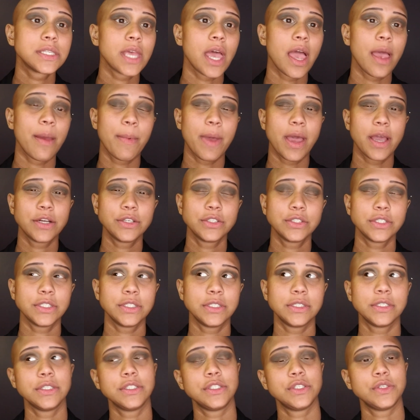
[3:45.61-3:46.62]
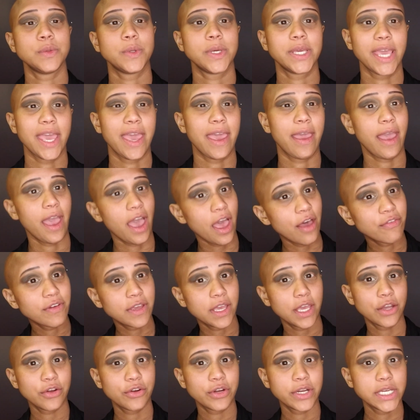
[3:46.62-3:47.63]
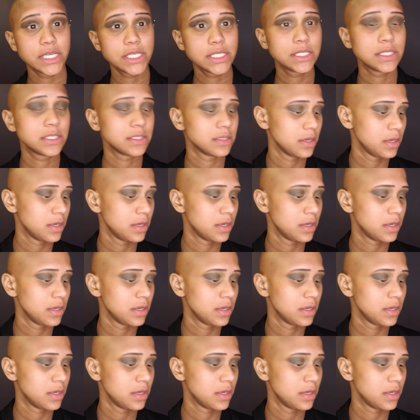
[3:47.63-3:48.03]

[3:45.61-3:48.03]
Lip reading: I'm actually just doing a half cut crease